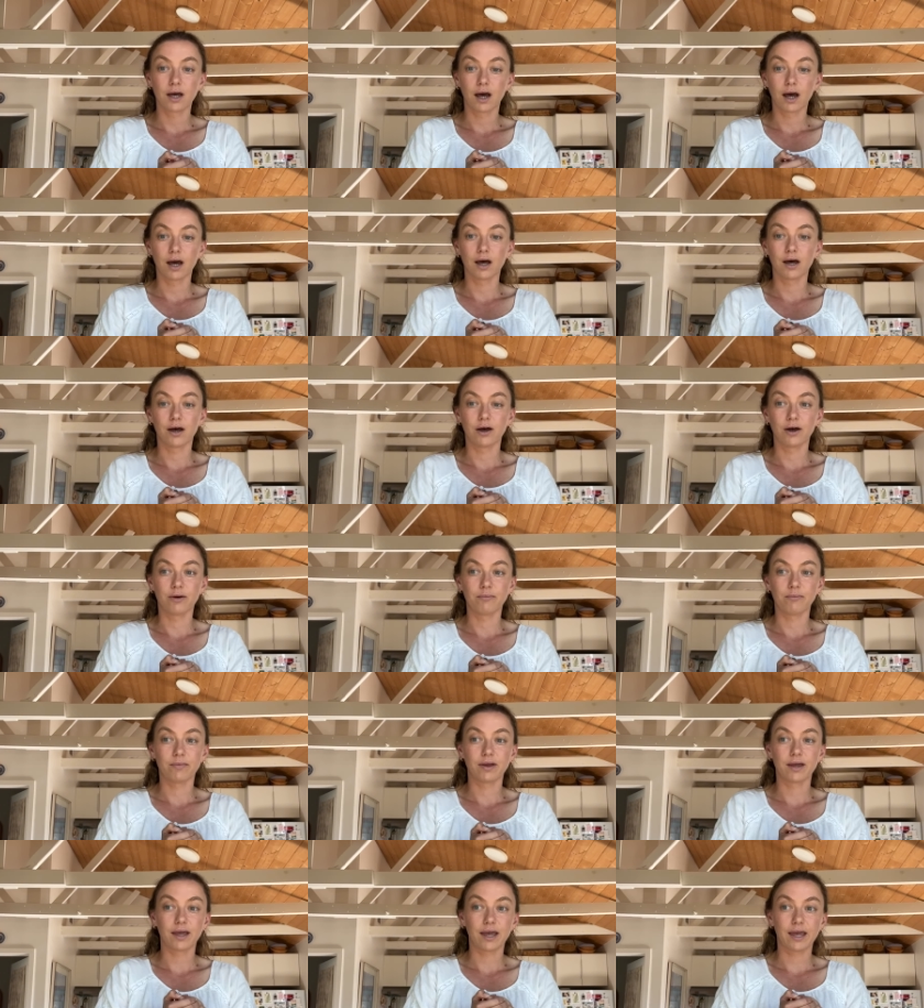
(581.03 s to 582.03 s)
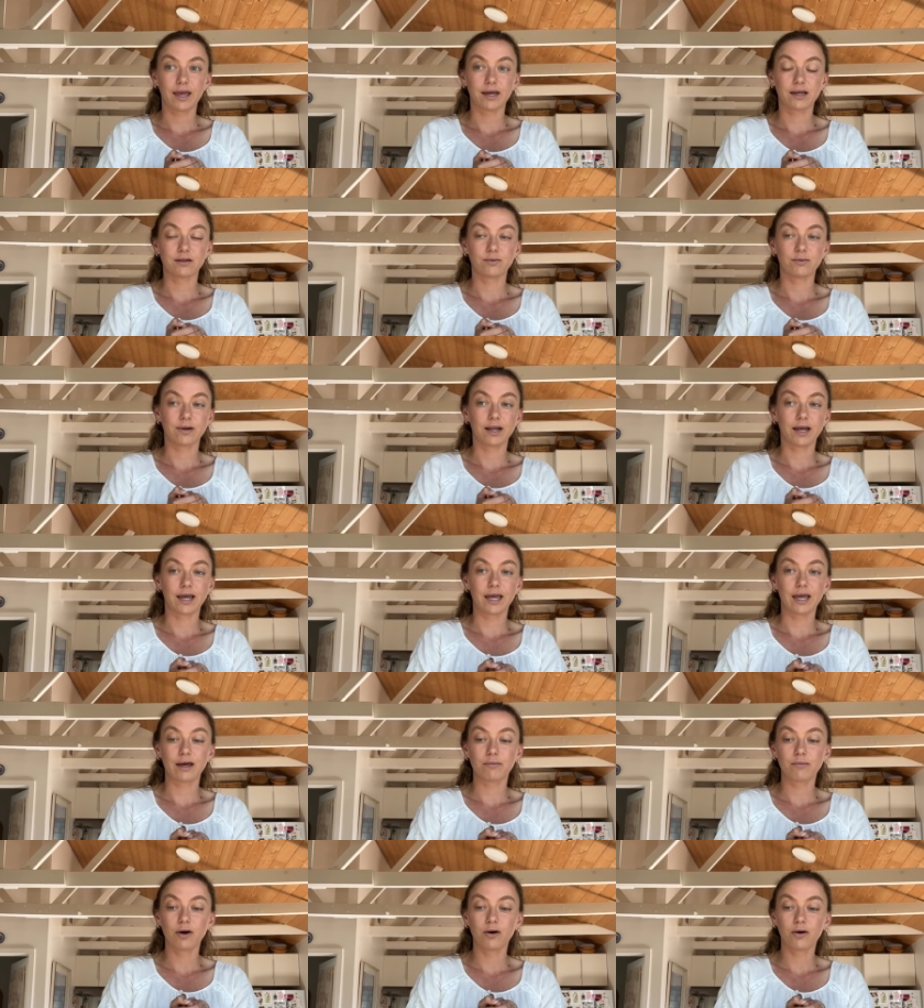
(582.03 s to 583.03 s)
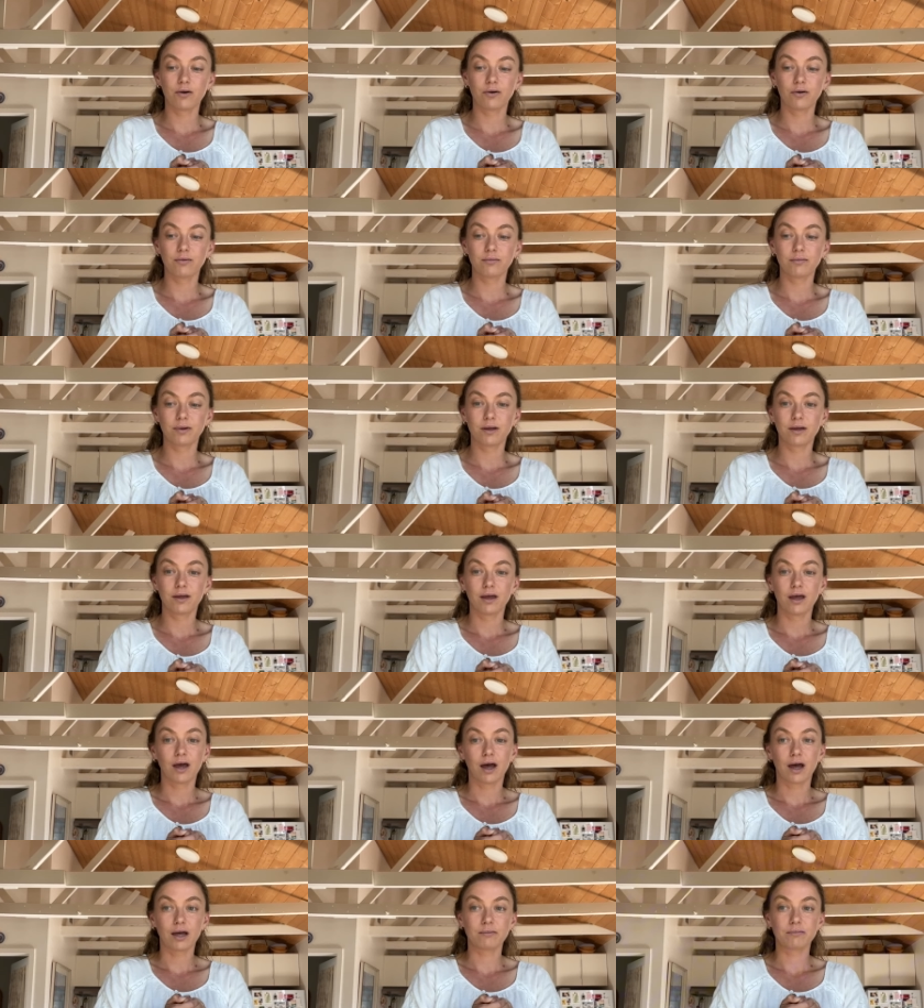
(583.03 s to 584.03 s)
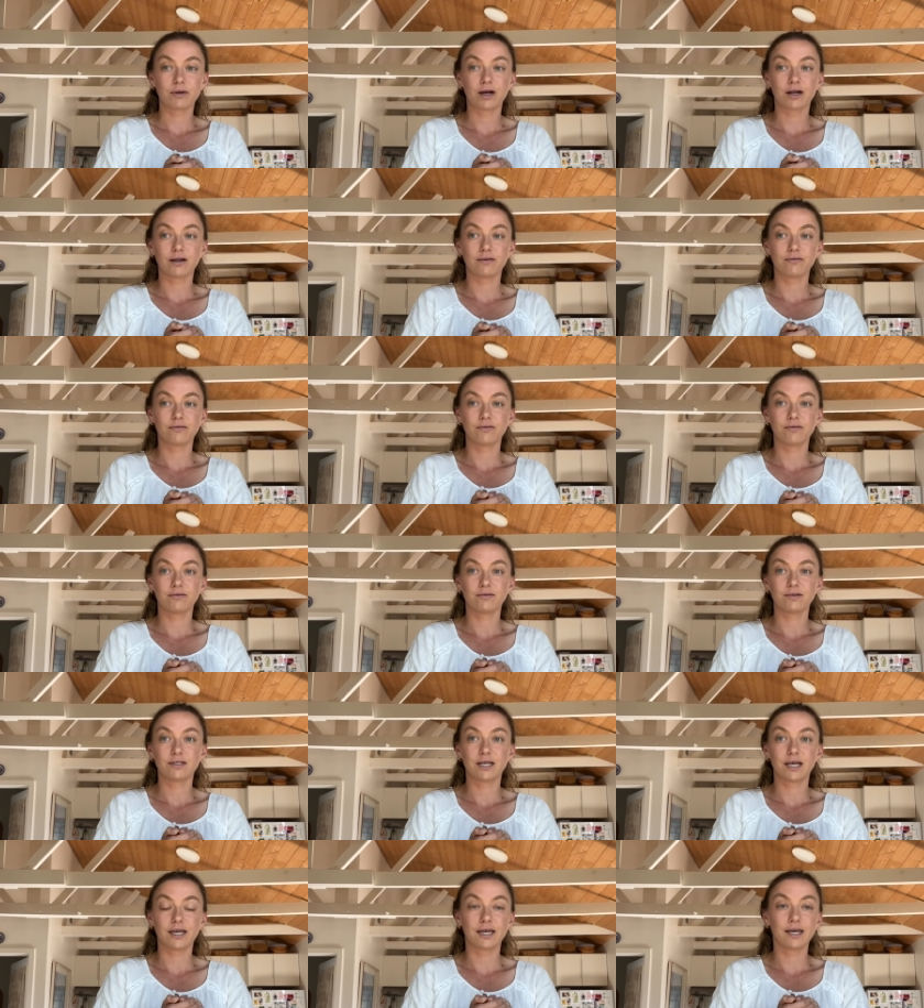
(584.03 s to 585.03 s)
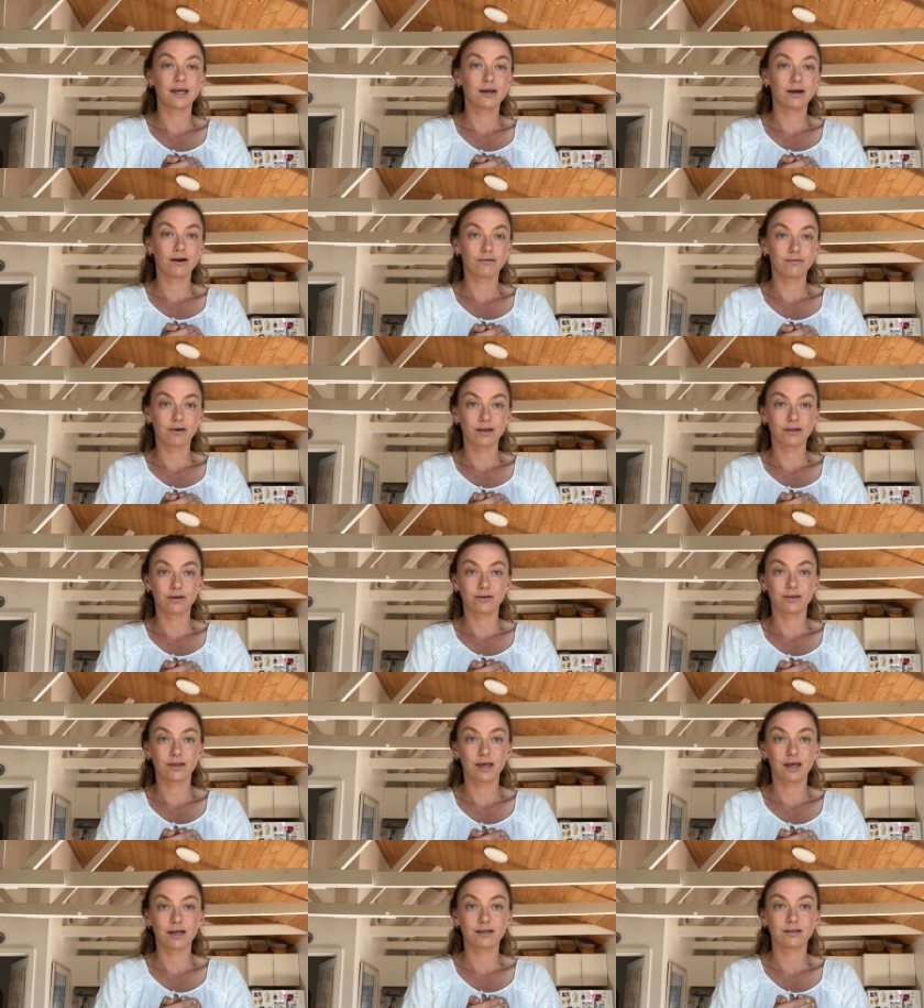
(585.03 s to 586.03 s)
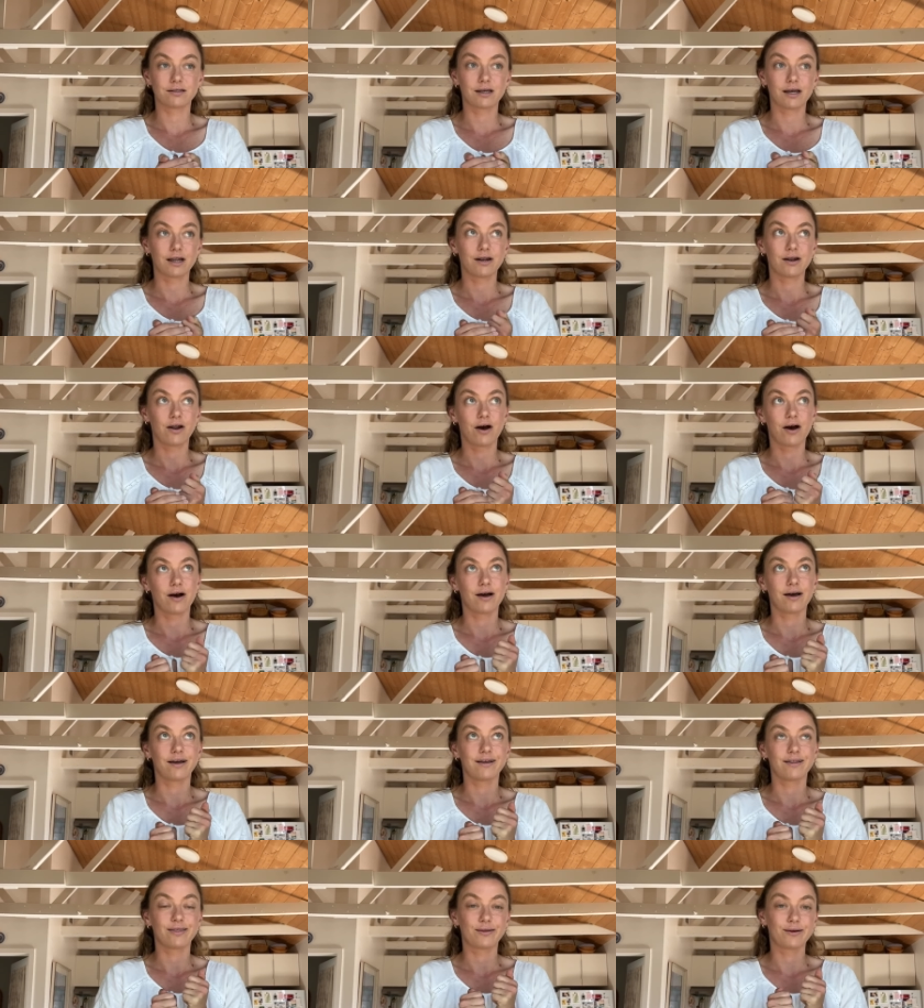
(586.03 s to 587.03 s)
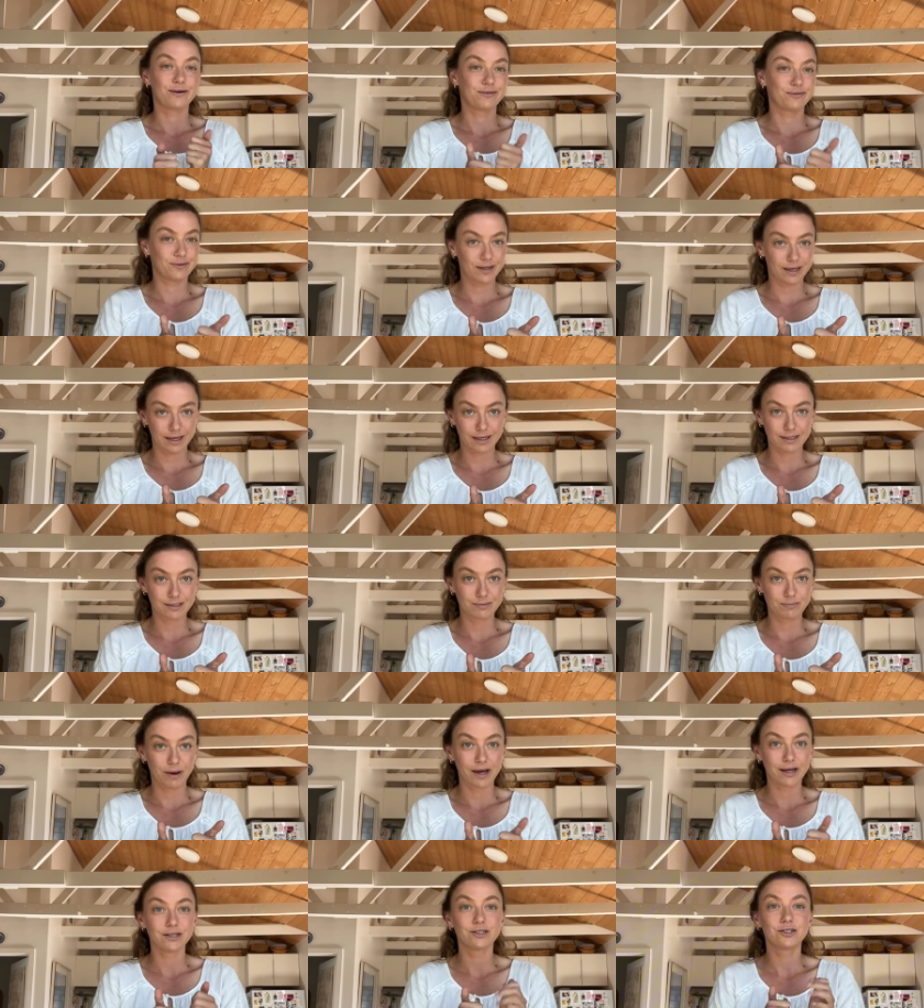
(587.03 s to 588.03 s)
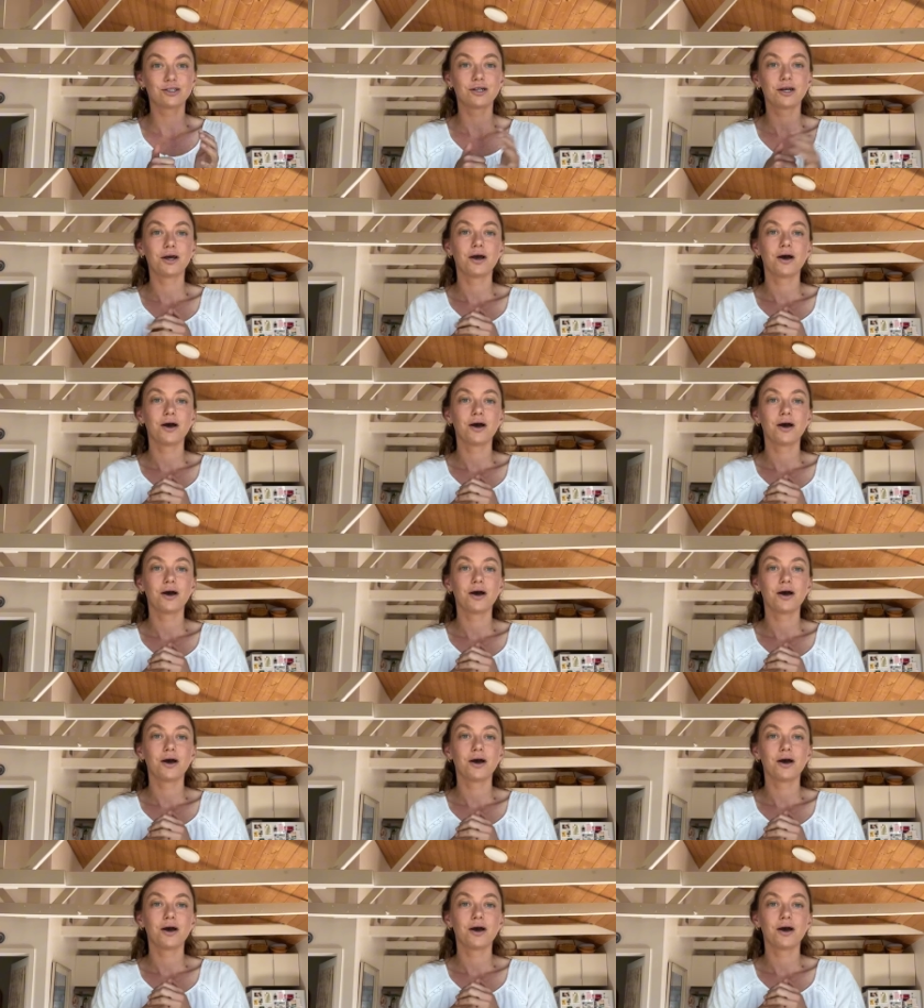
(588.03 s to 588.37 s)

And when I am home, I'm kind of taking care of other things and not thrifting as much.